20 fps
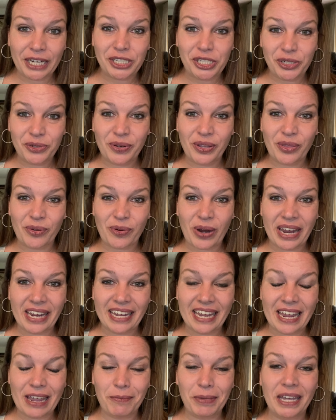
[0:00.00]
get you in the right
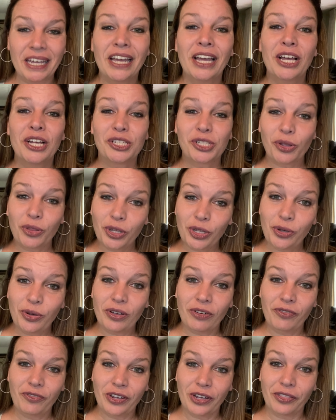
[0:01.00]
cami so that you
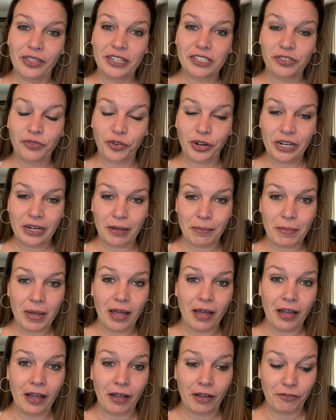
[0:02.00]
can feel this freedom
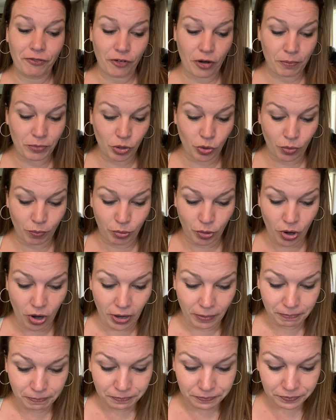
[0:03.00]
uh, from your bra.